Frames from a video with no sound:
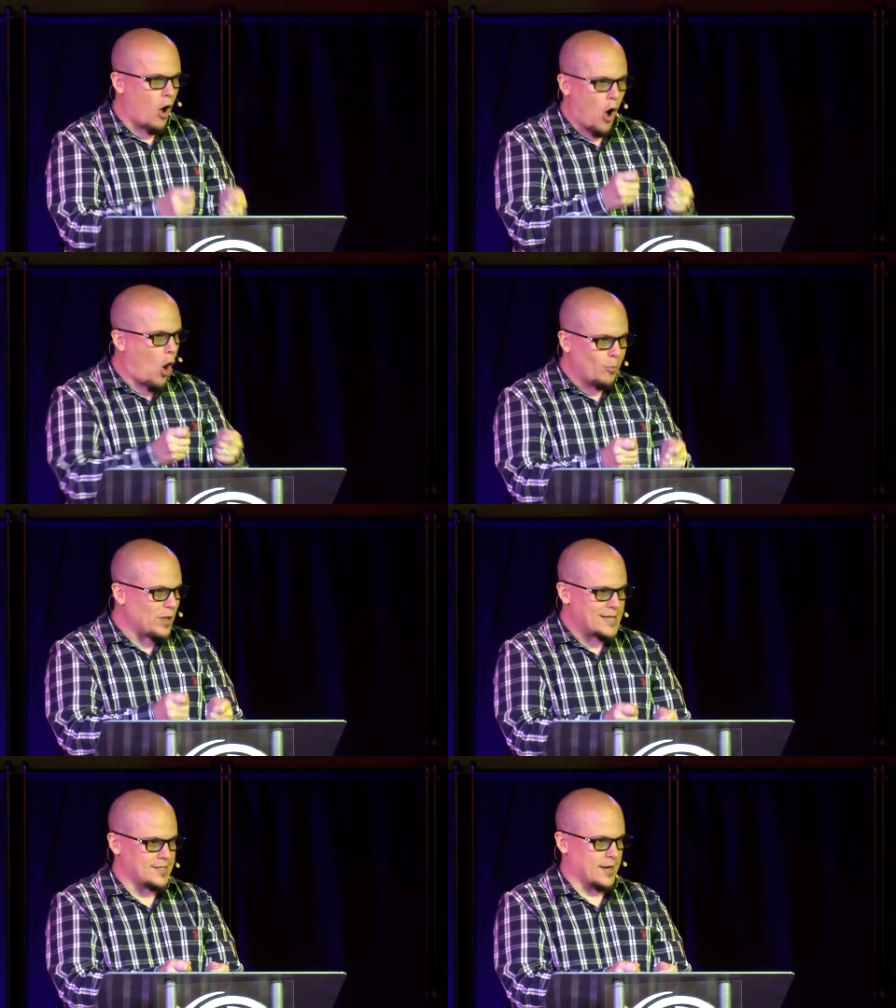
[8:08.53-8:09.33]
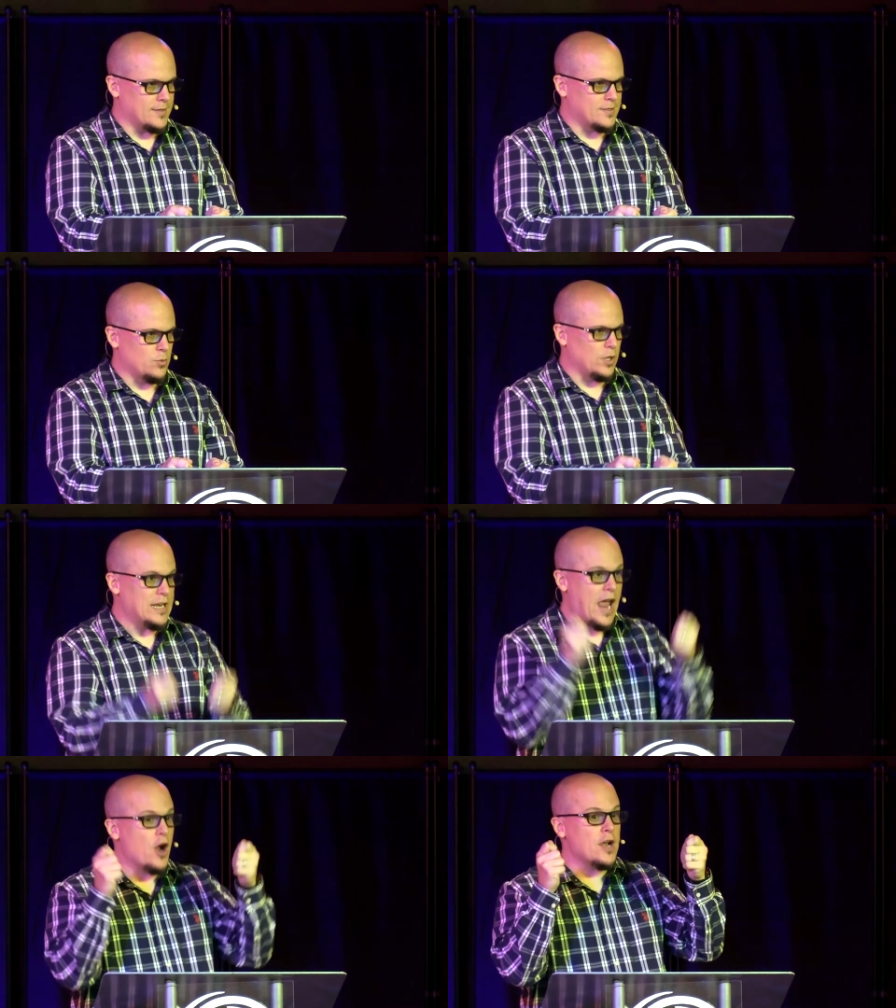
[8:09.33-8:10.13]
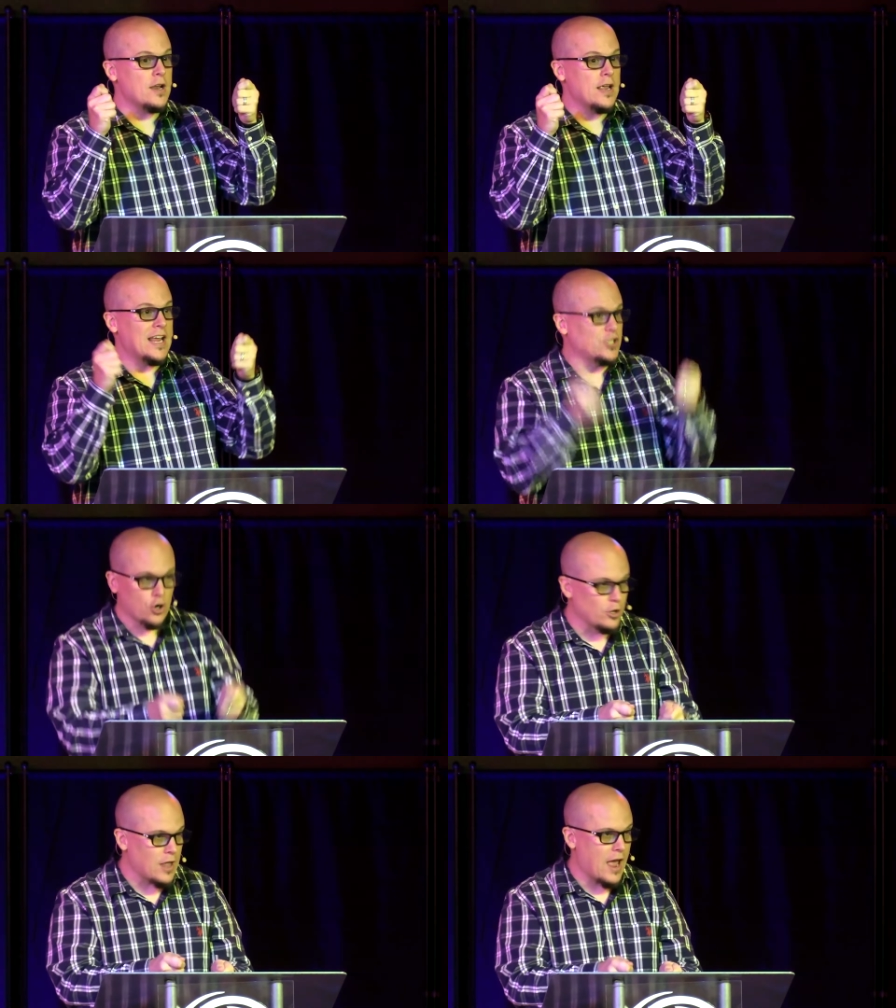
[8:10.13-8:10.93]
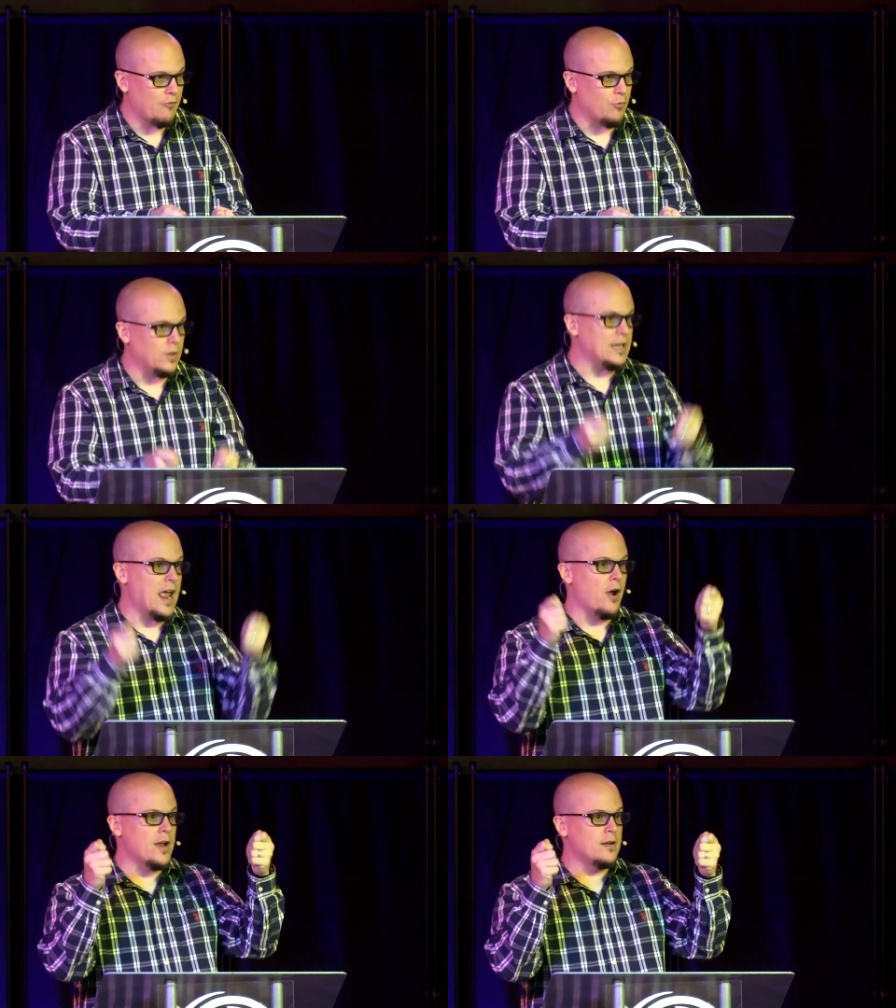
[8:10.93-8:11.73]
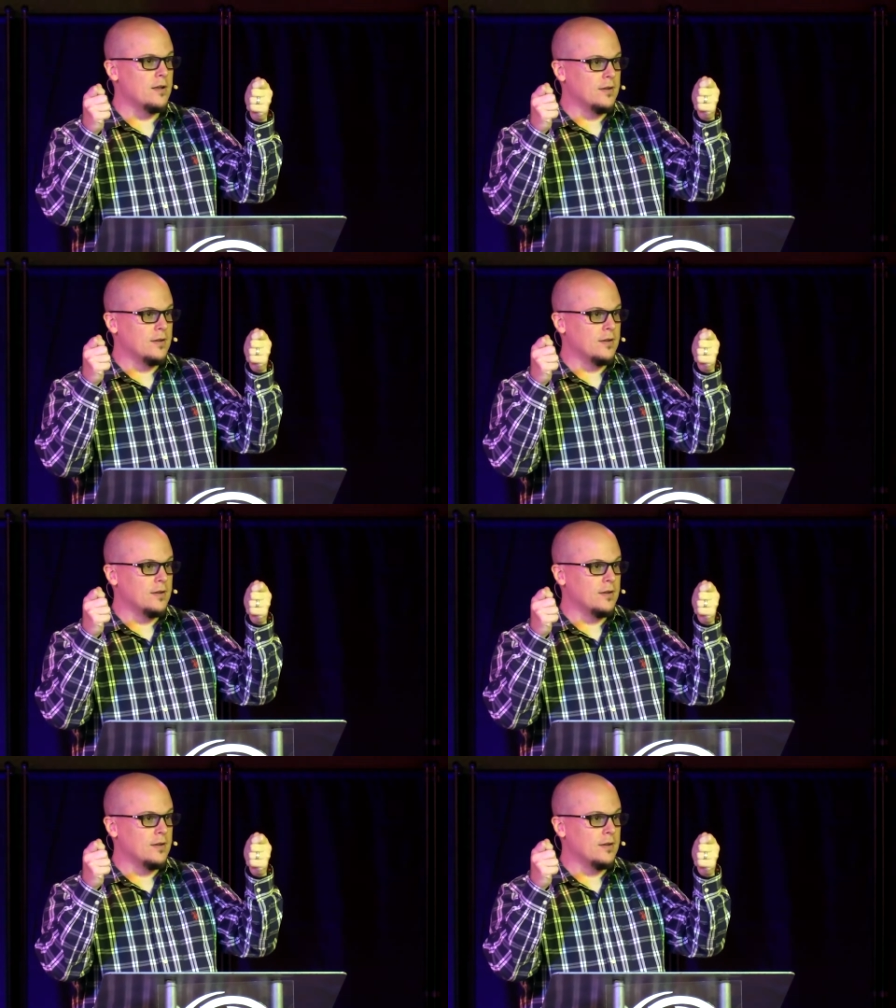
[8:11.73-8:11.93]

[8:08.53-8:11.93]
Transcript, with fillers: all blessings, will inherit eternal life, will inherit